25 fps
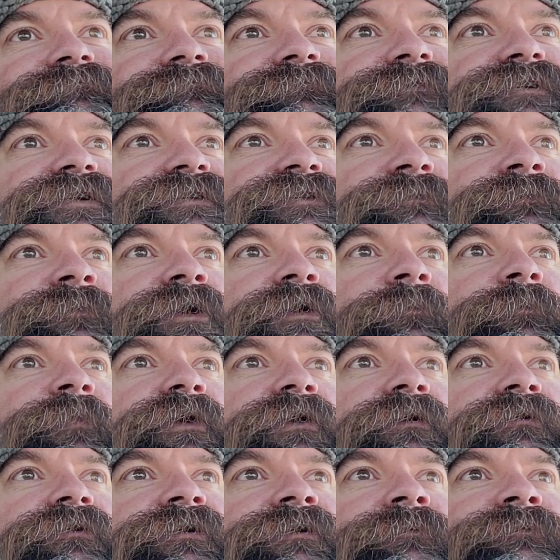a small
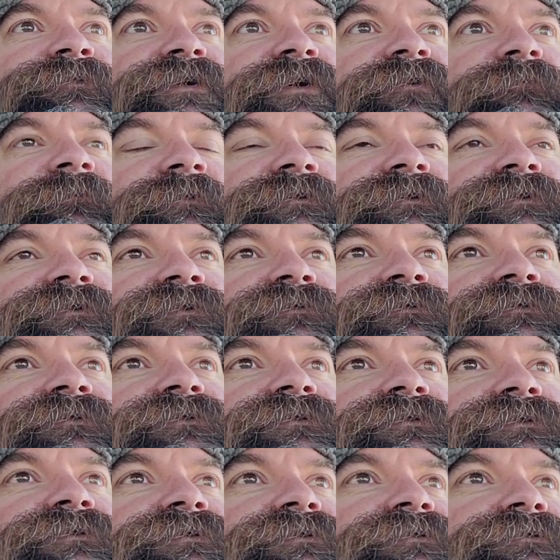part comes off. But as soon
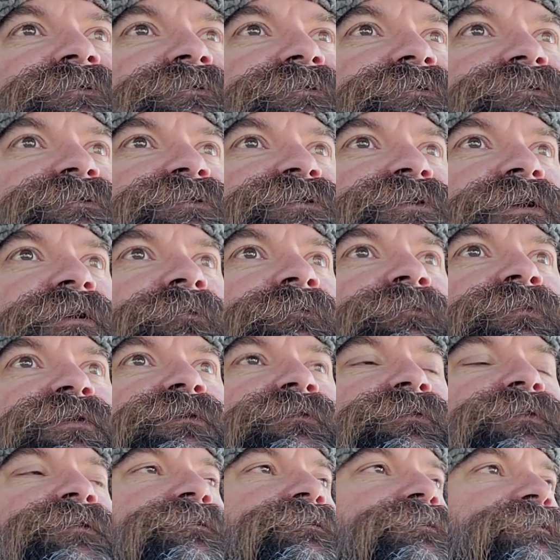as you start
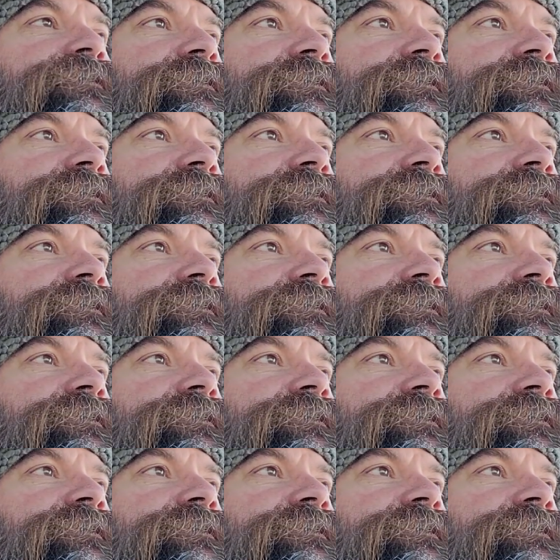moving,